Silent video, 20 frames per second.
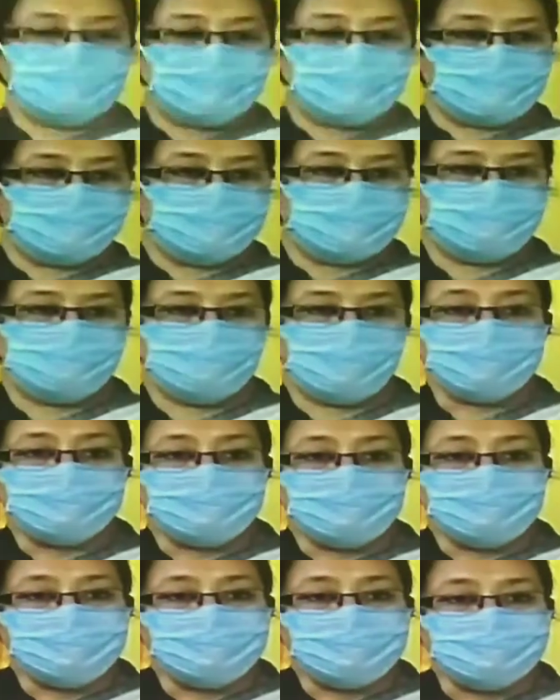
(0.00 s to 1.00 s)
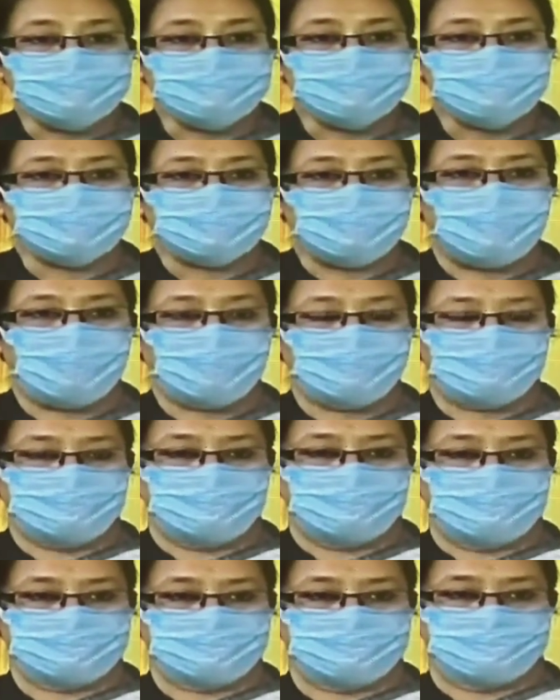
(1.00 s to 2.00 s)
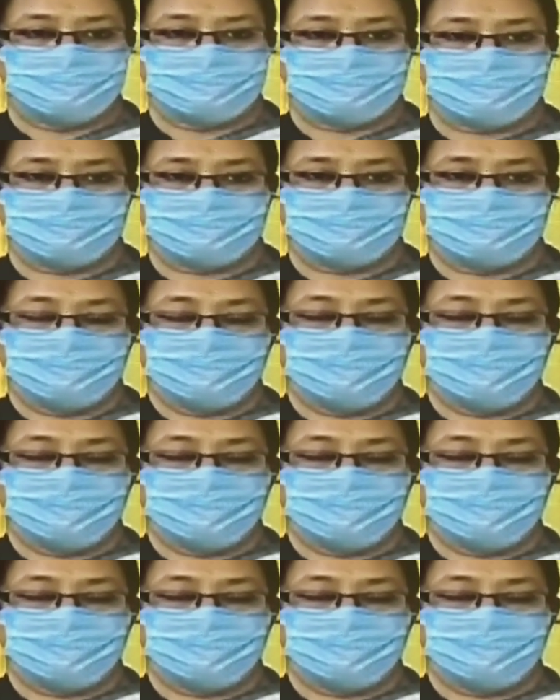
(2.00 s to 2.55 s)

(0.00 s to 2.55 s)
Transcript: talking about list of measures.